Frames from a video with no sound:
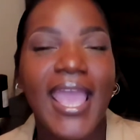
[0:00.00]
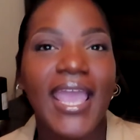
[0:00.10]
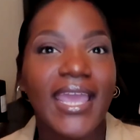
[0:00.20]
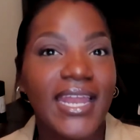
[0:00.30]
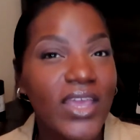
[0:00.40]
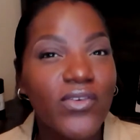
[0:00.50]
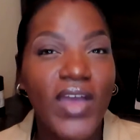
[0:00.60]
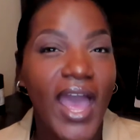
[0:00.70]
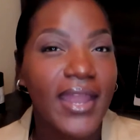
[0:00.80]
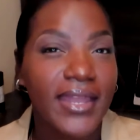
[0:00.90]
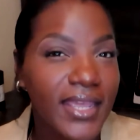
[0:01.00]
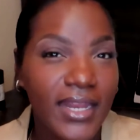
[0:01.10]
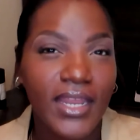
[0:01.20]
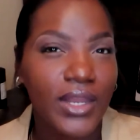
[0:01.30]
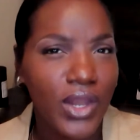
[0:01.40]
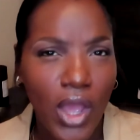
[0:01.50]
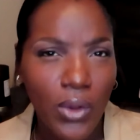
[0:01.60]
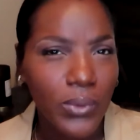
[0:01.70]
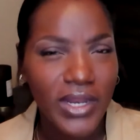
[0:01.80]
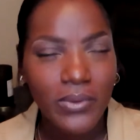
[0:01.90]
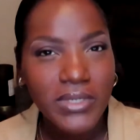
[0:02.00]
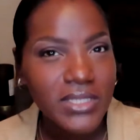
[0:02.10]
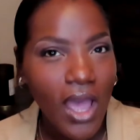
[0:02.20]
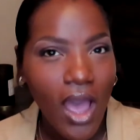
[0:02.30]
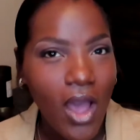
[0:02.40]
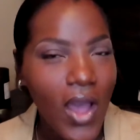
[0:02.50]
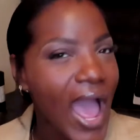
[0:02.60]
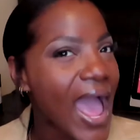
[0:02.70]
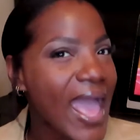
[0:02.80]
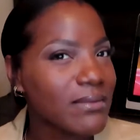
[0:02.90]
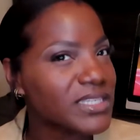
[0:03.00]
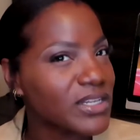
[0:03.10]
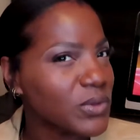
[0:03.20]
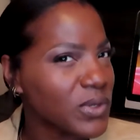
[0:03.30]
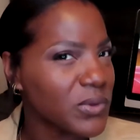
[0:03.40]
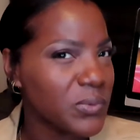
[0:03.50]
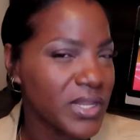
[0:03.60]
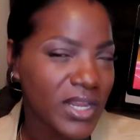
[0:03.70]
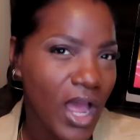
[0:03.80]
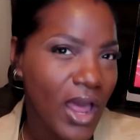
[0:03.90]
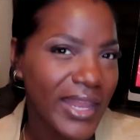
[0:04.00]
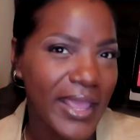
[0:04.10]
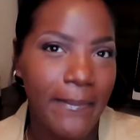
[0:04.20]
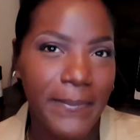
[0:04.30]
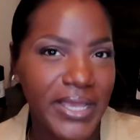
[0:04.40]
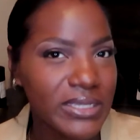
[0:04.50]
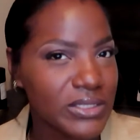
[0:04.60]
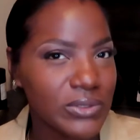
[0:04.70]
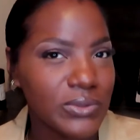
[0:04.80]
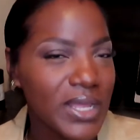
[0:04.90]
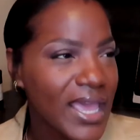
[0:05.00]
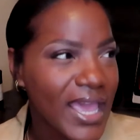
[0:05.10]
And if I didn't know what it was called, I absolutely wouldn't call it Embezzled.